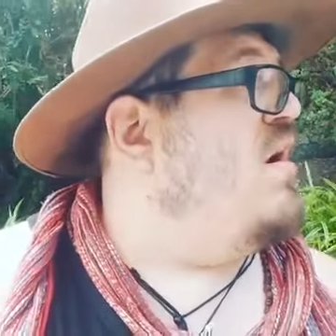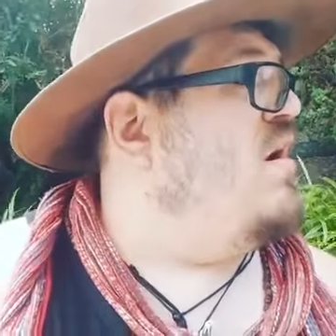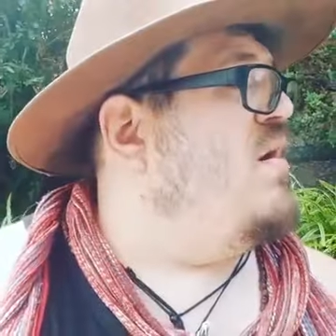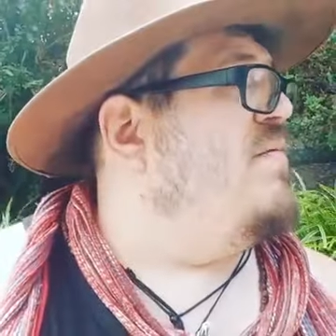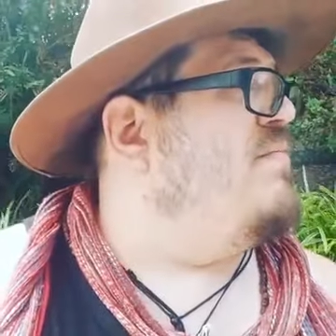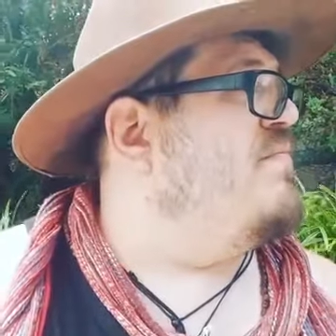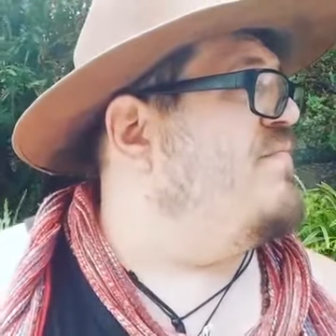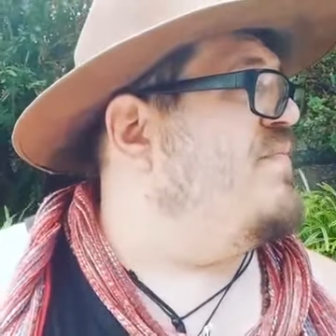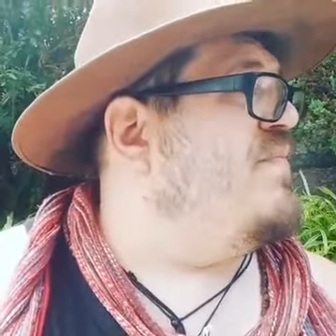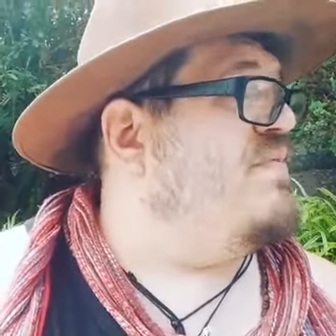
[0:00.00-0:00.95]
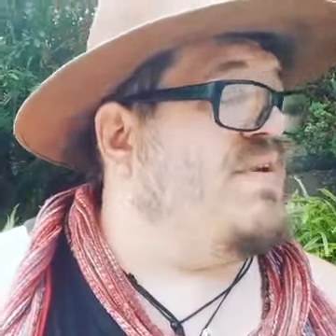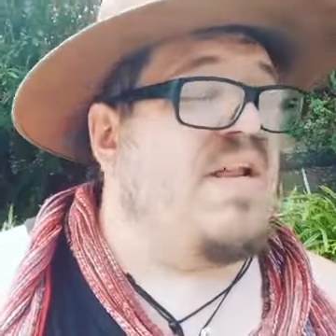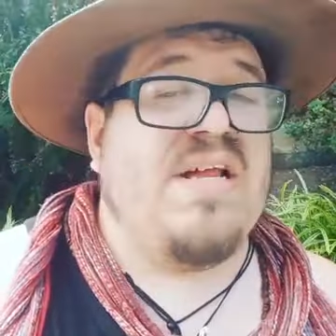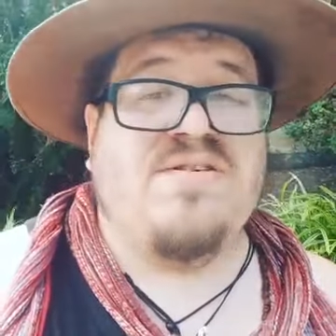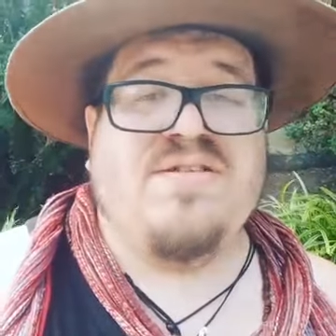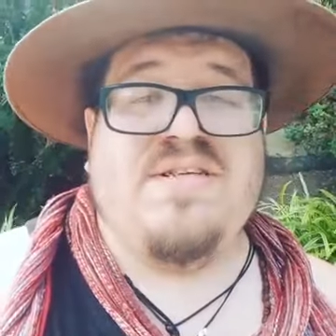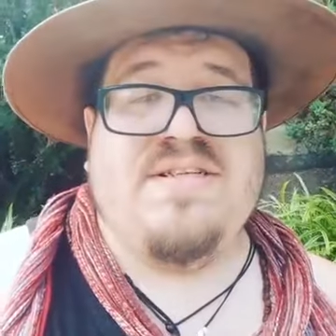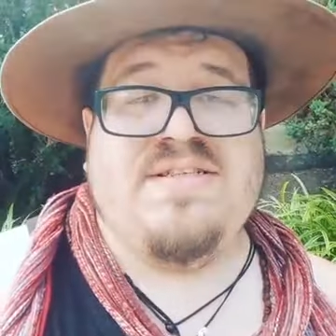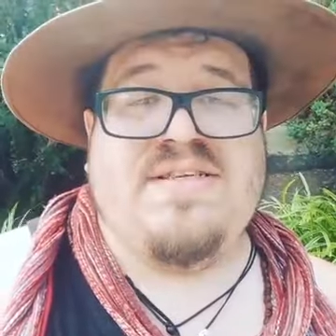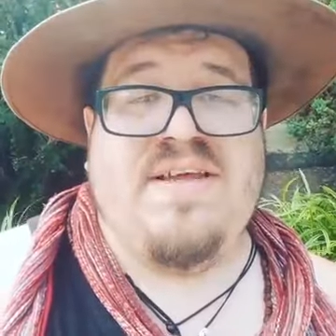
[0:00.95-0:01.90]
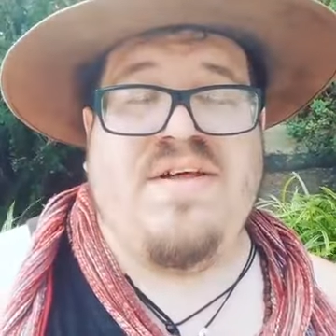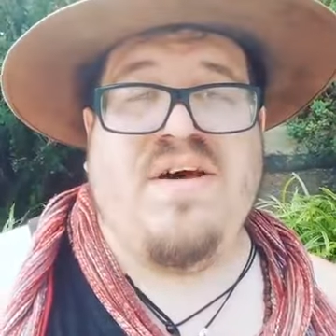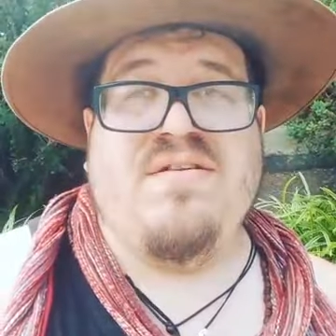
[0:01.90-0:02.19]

um, it was kind of interesting to see though.